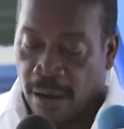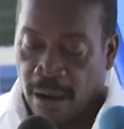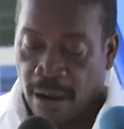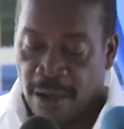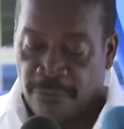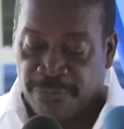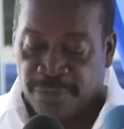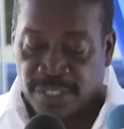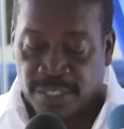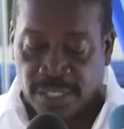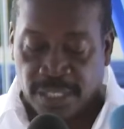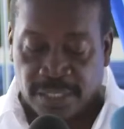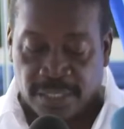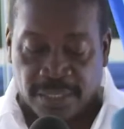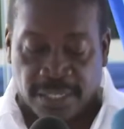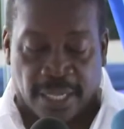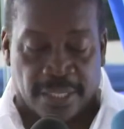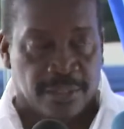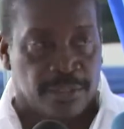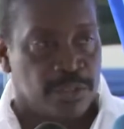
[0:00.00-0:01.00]
of
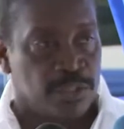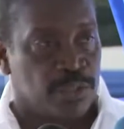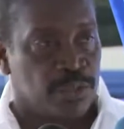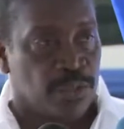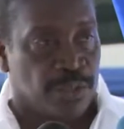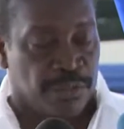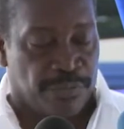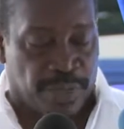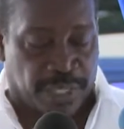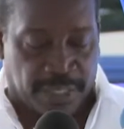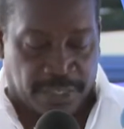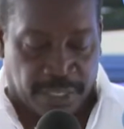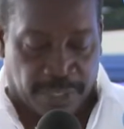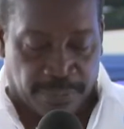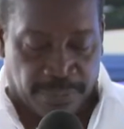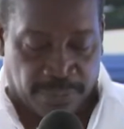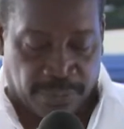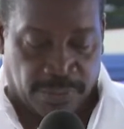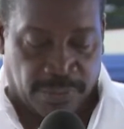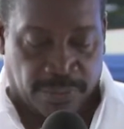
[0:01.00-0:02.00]
assistance to the
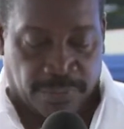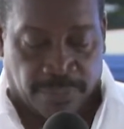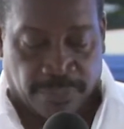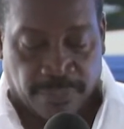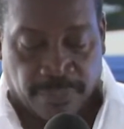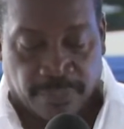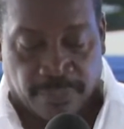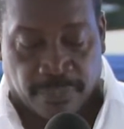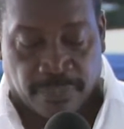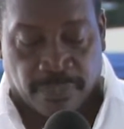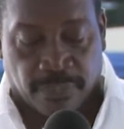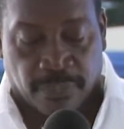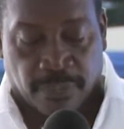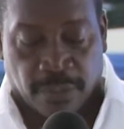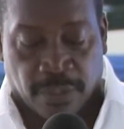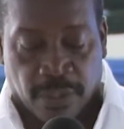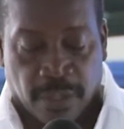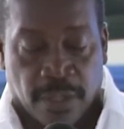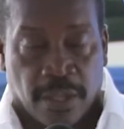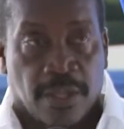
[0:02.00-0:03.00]
victims.
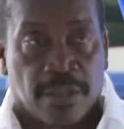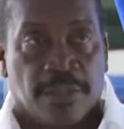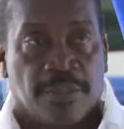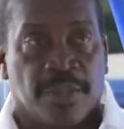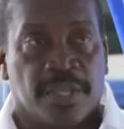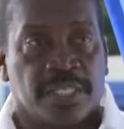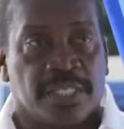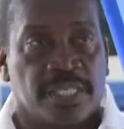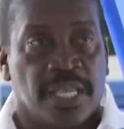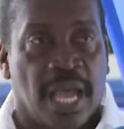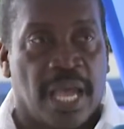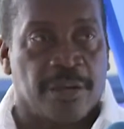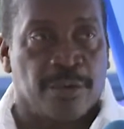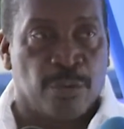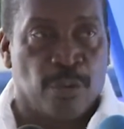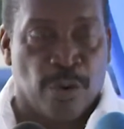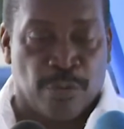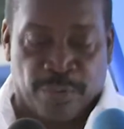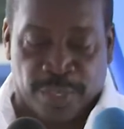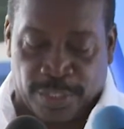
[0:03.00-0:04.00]
This
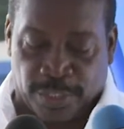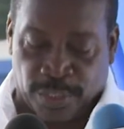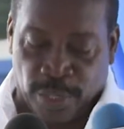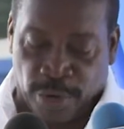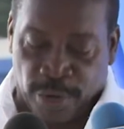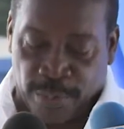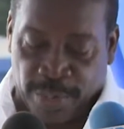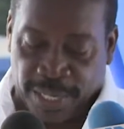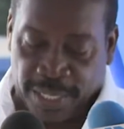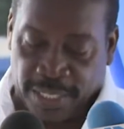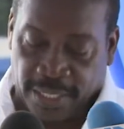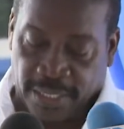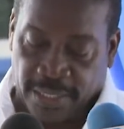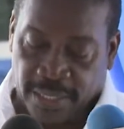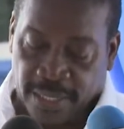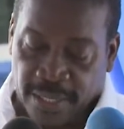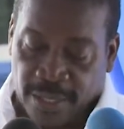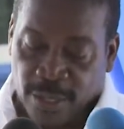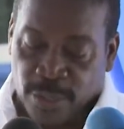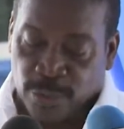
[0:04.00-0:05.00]
handover ceremony
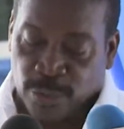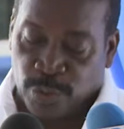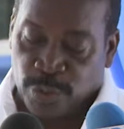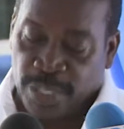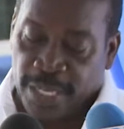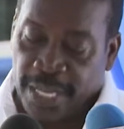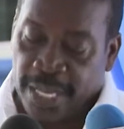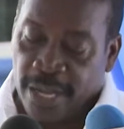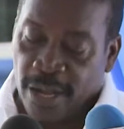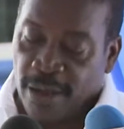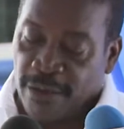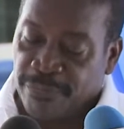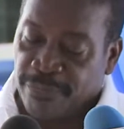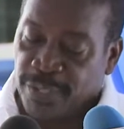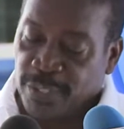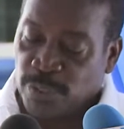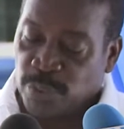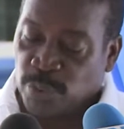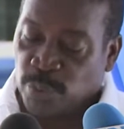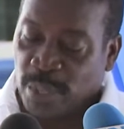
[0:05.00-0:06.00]
today of
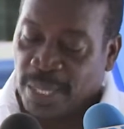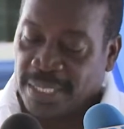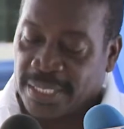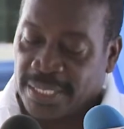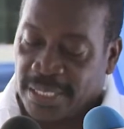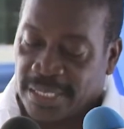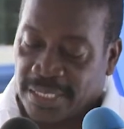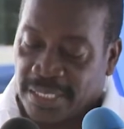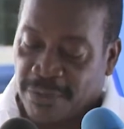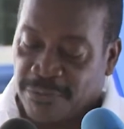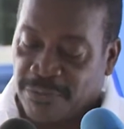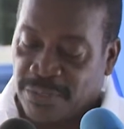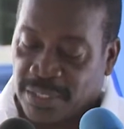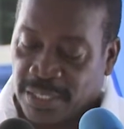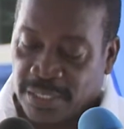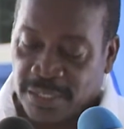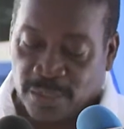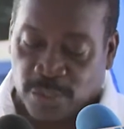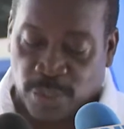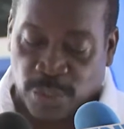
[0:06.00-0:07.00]
this
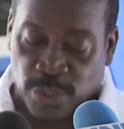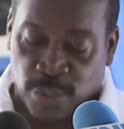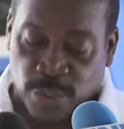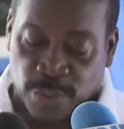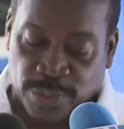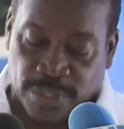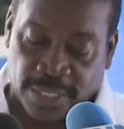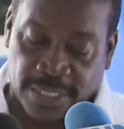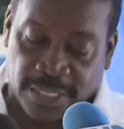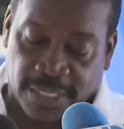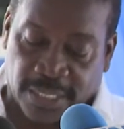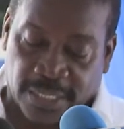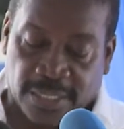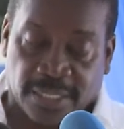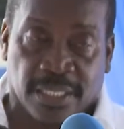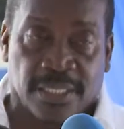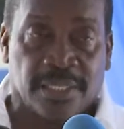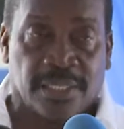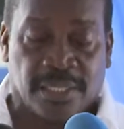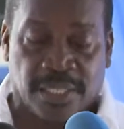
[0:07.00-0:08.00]
2017 Toyota
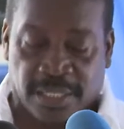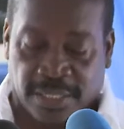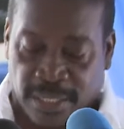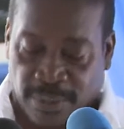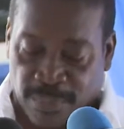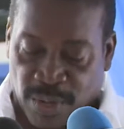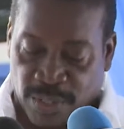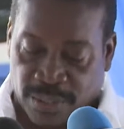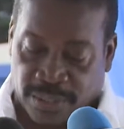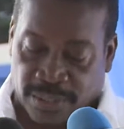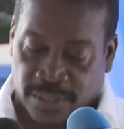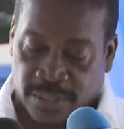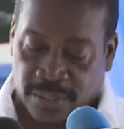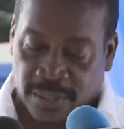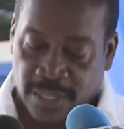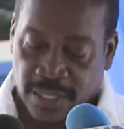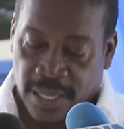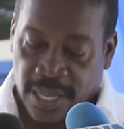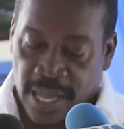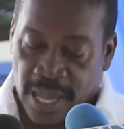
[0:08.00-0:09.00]
16-seater bus
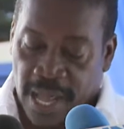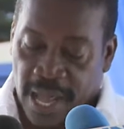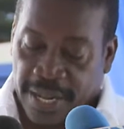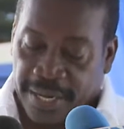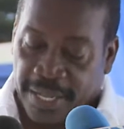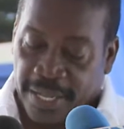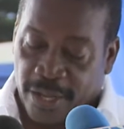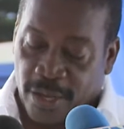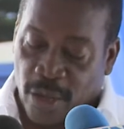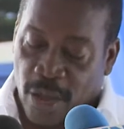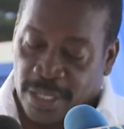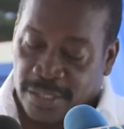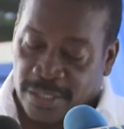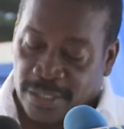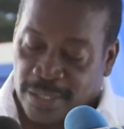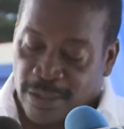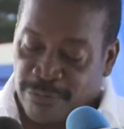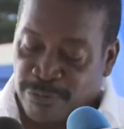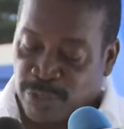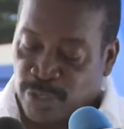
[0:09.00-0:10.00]
at a
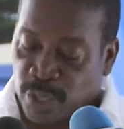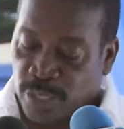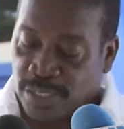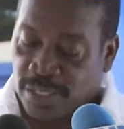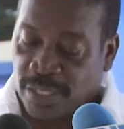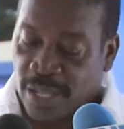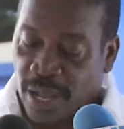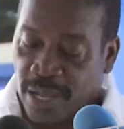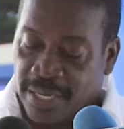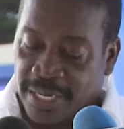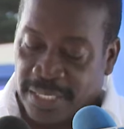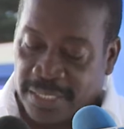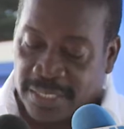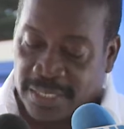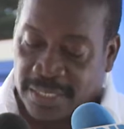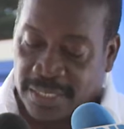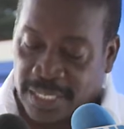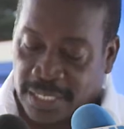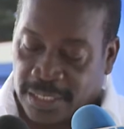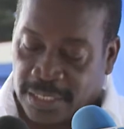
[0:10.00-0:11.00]
cost of just under
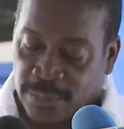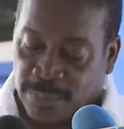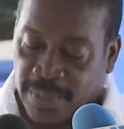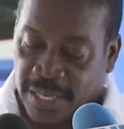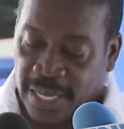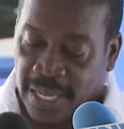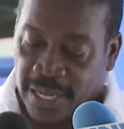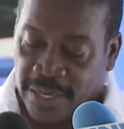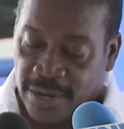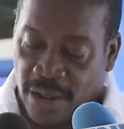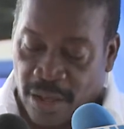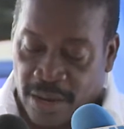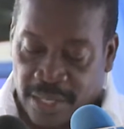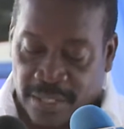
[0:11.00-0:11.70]
$6 million